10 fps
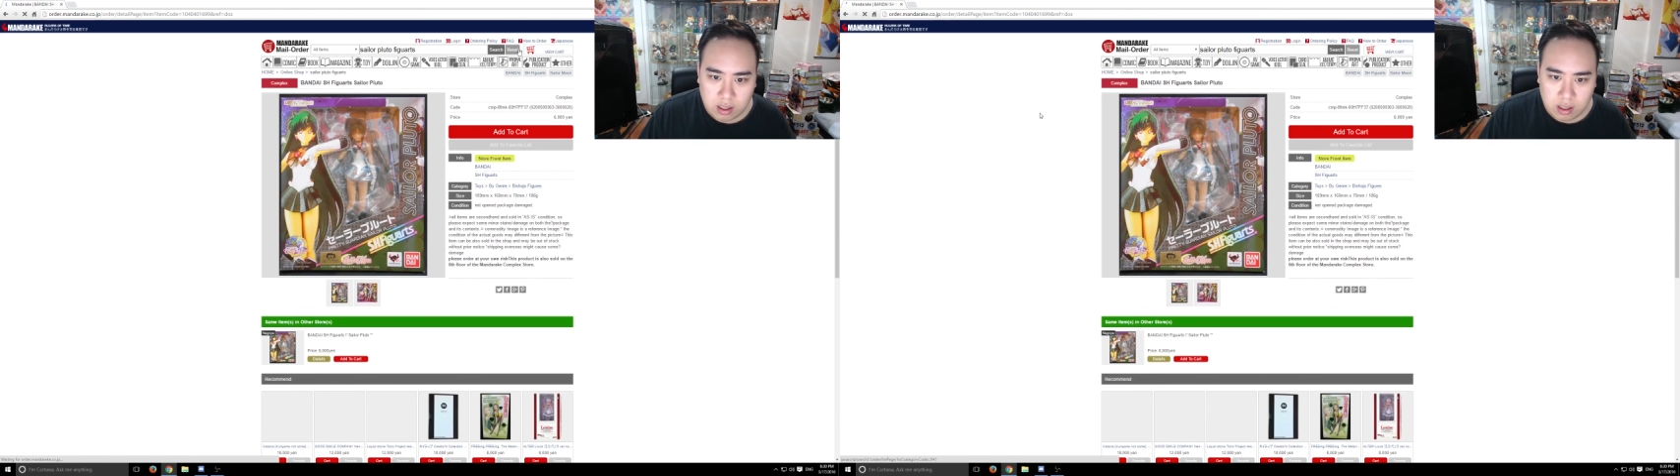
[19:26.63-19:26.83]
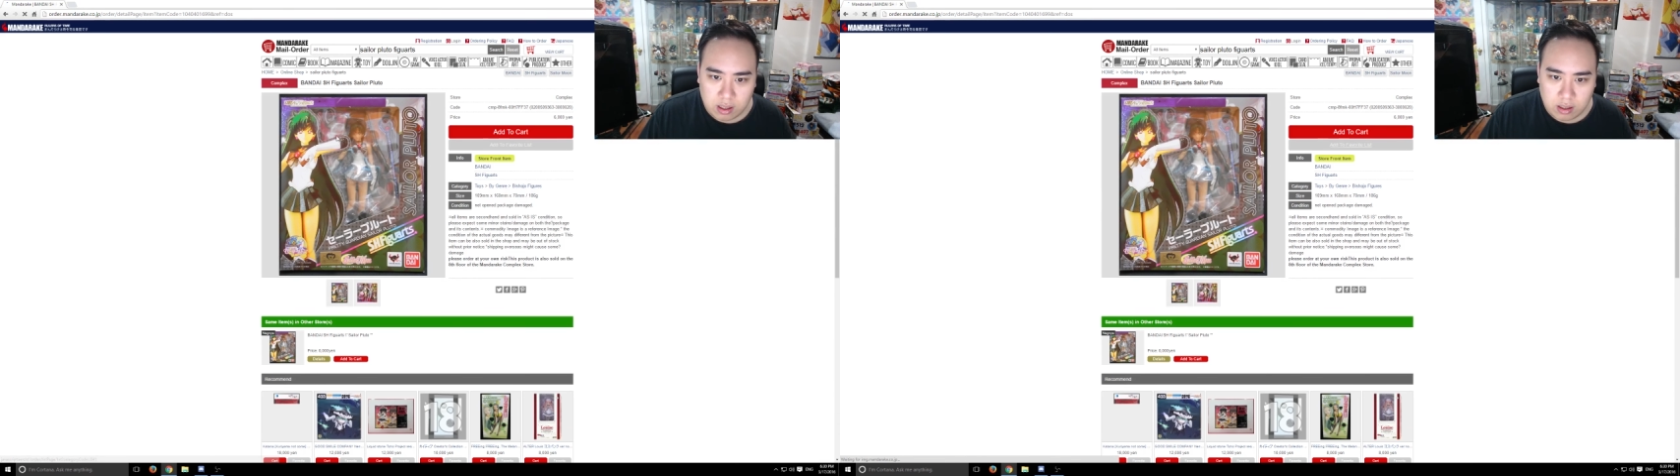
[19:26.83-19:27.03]

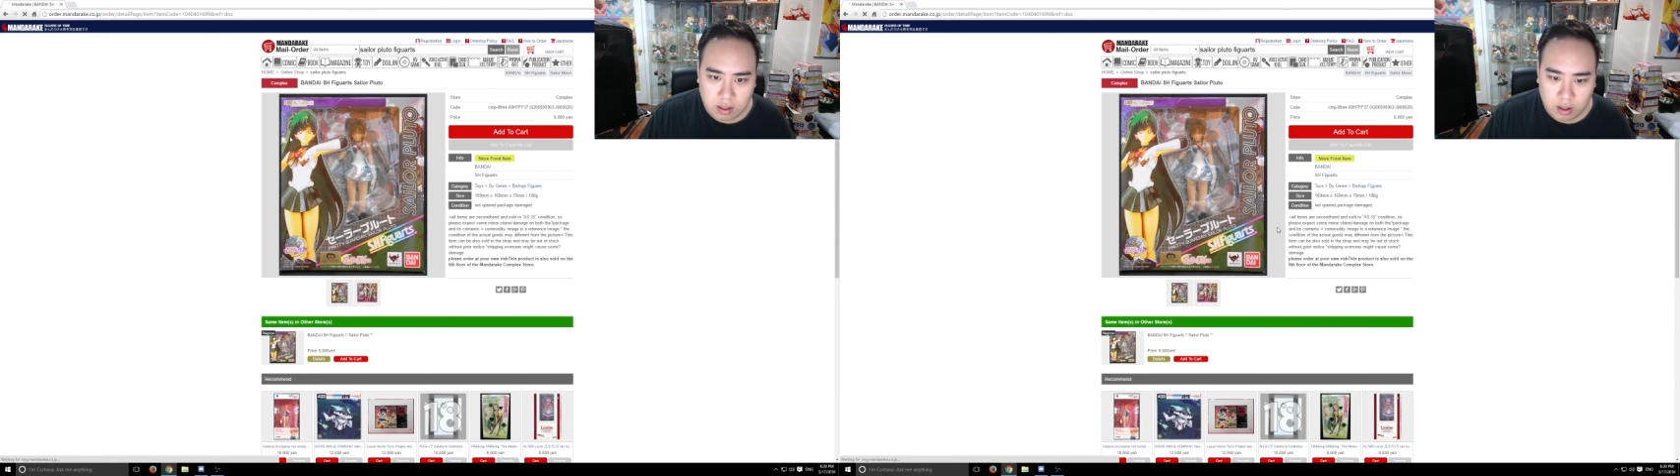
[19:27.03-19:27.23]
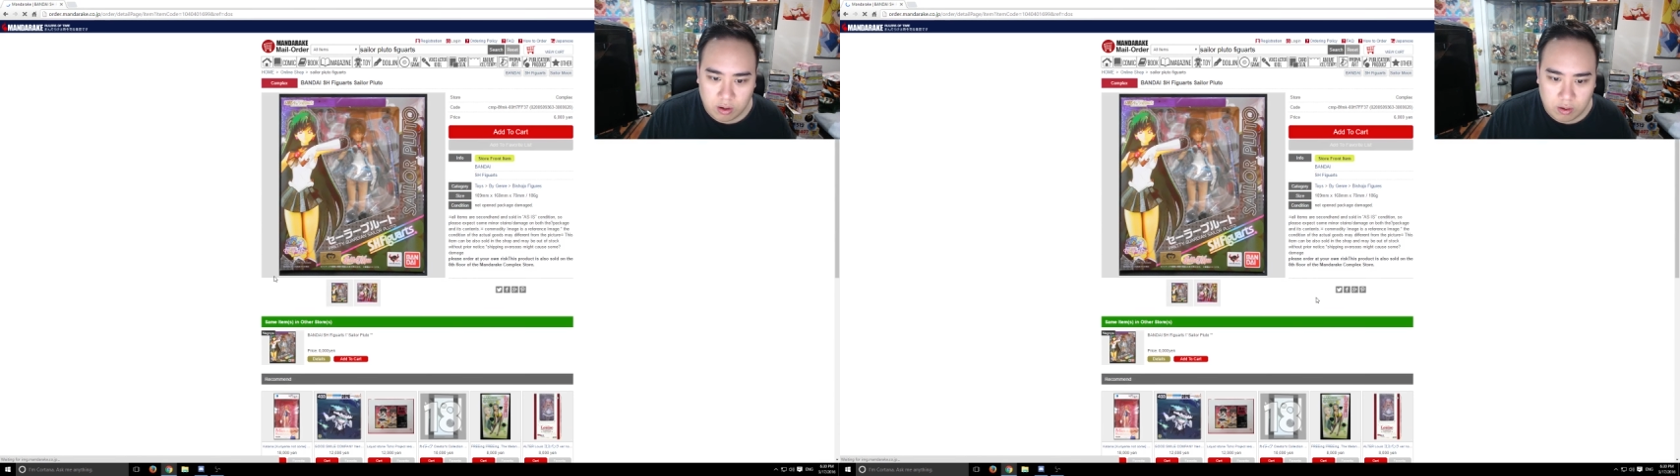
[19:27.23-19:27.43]

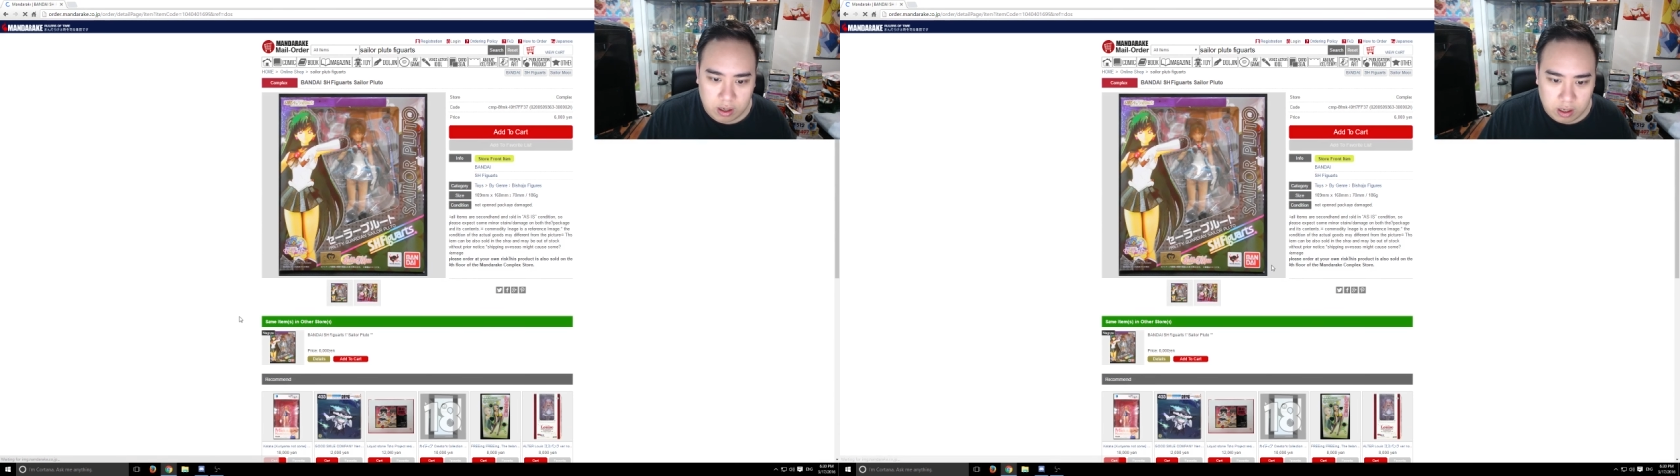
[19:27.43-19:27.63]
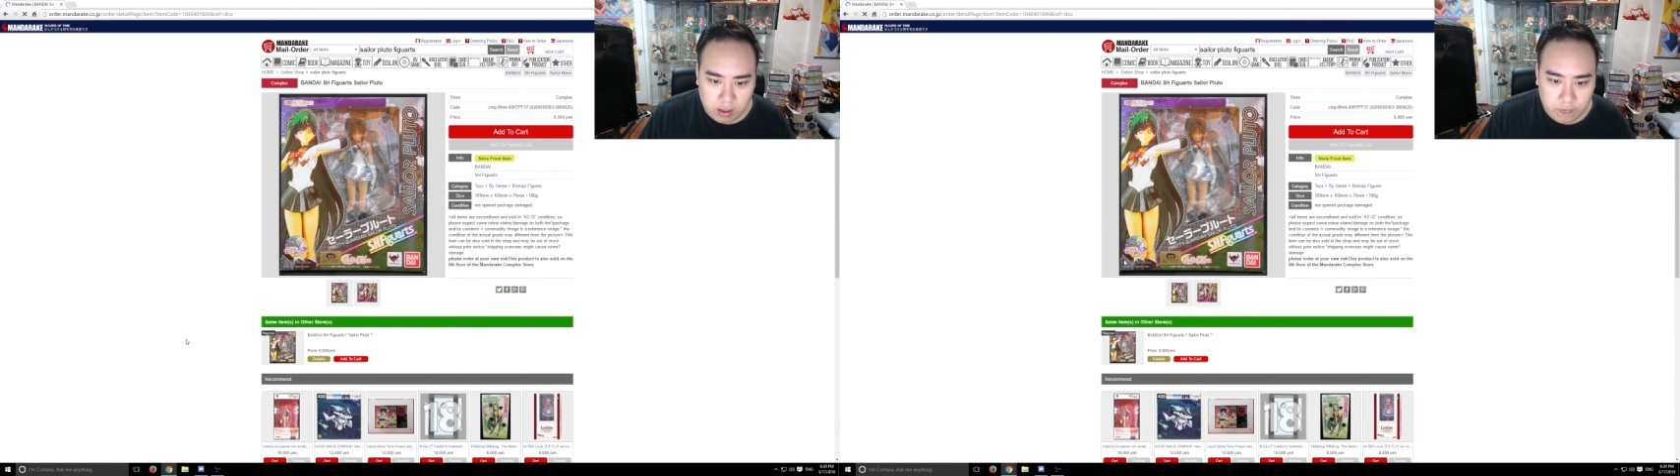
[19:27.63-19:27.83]
So
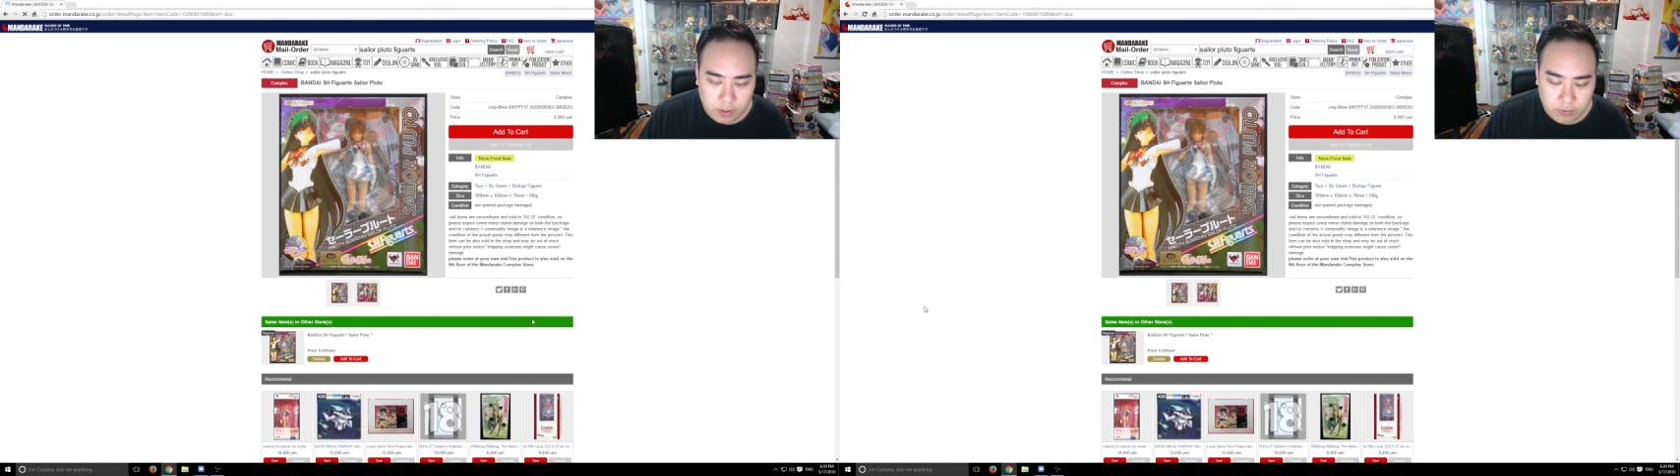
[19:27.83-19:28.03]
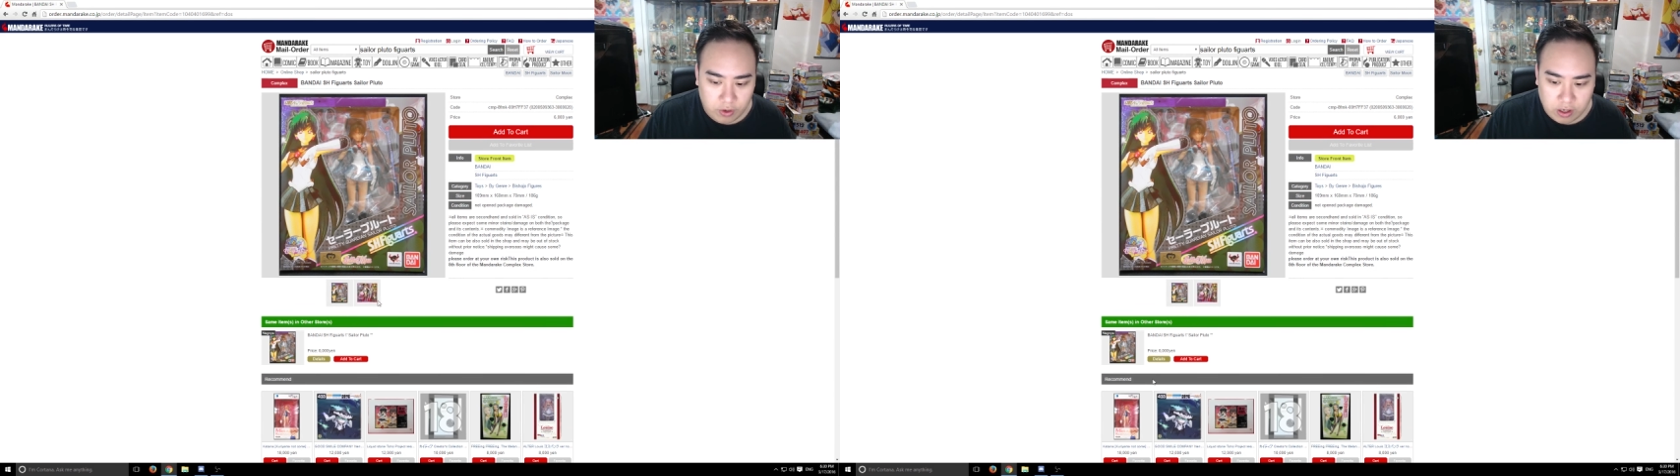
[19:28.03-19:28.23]
if
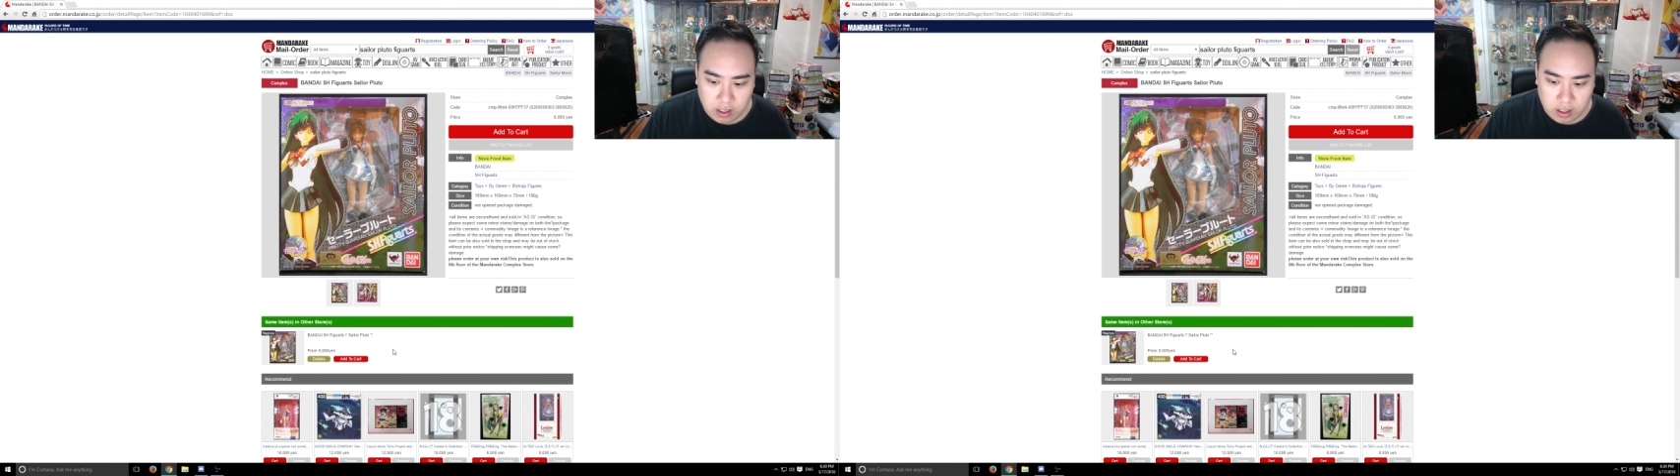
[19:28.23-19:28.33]
it's for you to